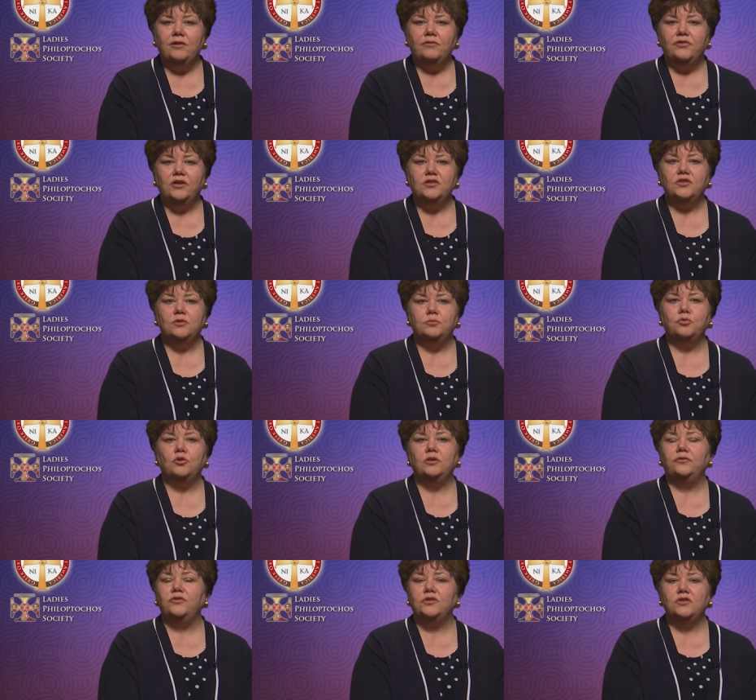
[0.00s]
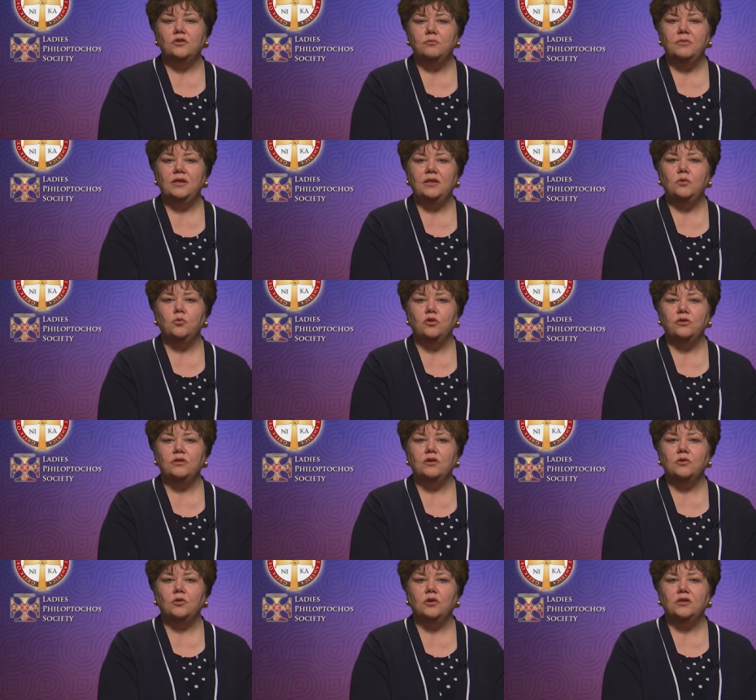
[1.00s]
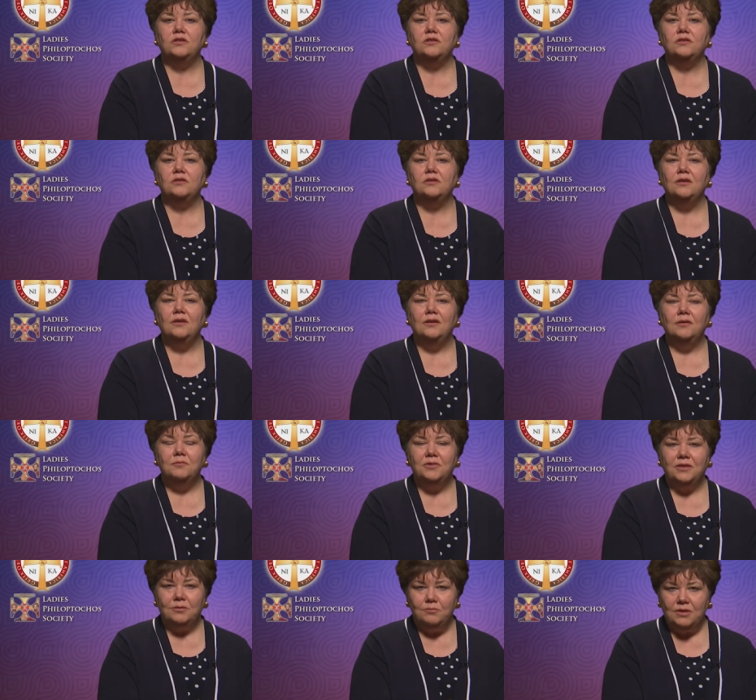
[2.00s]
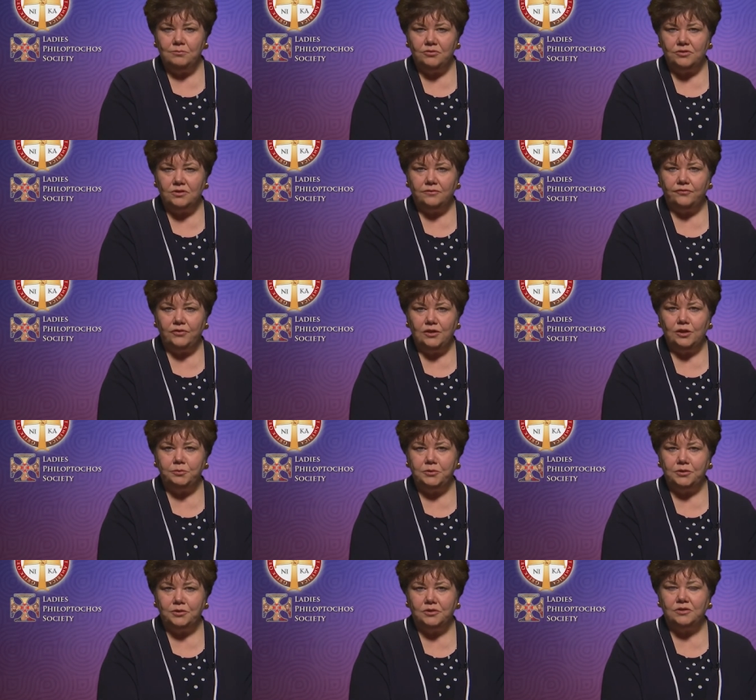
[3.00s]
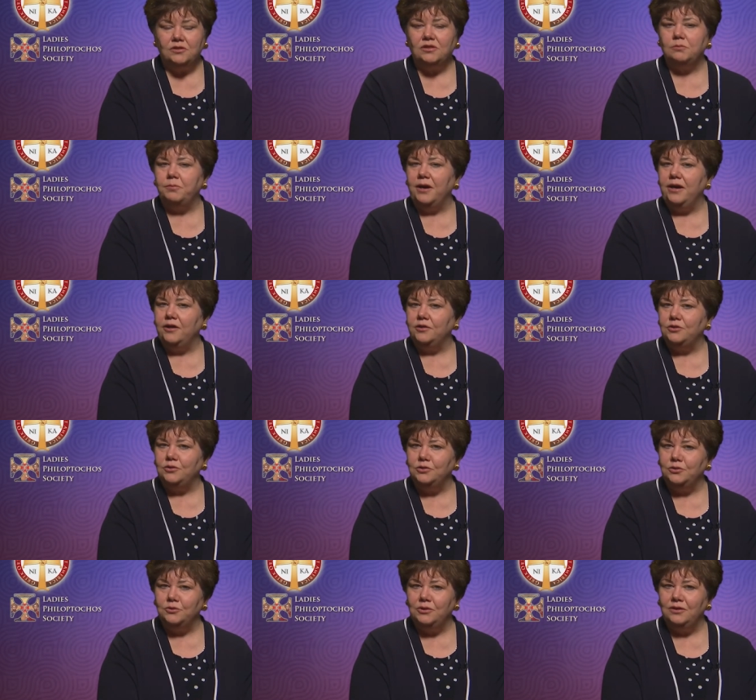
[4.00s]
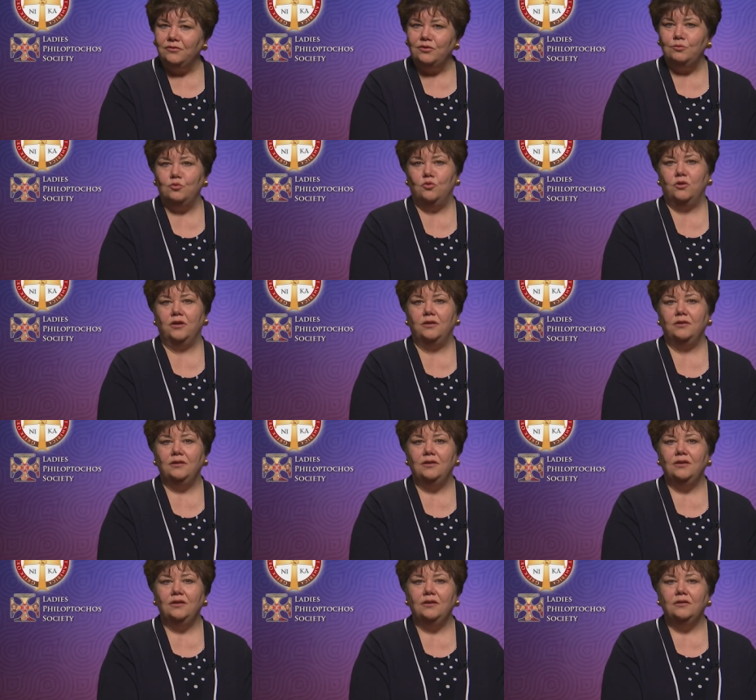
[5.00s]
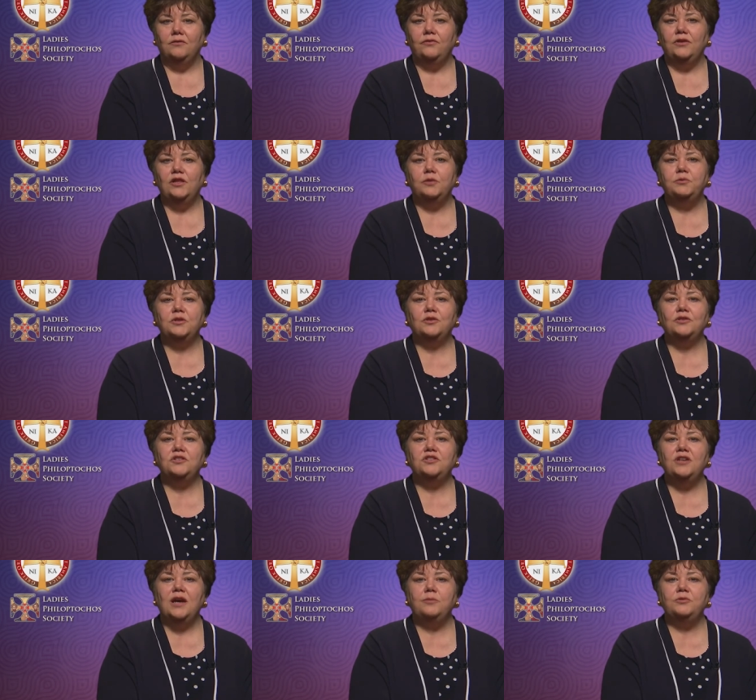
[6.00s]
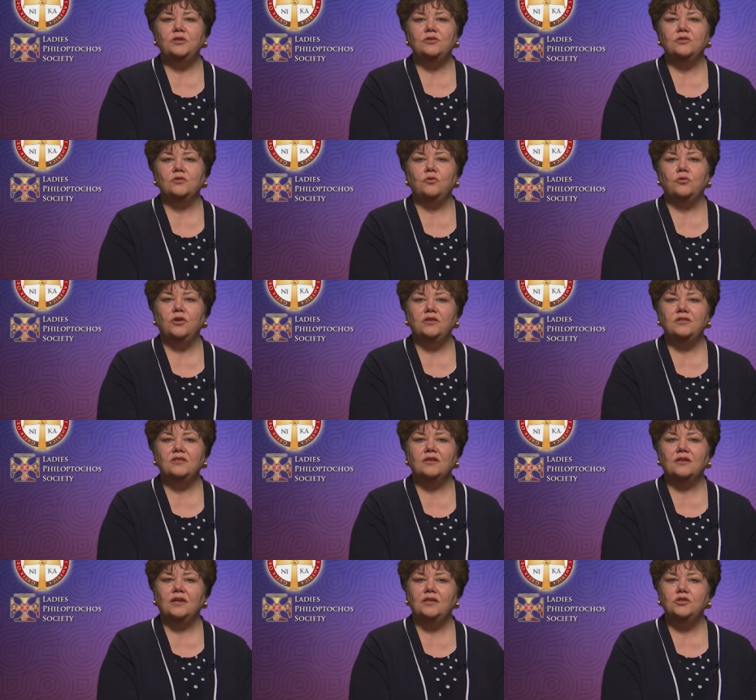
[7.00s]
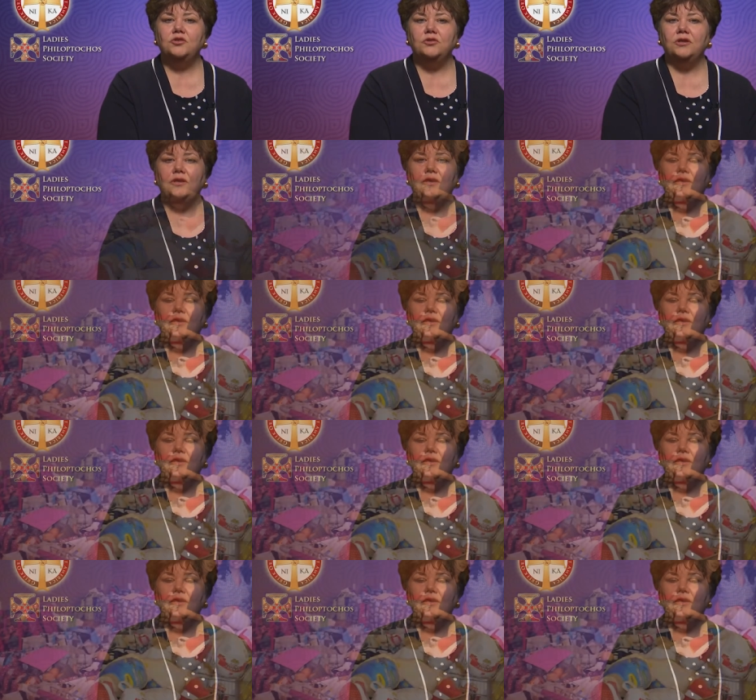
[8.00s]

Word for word: of our support for so many worthy causes, but the members of Philoptochos aspire to do even more. Philoptochos chapters across the country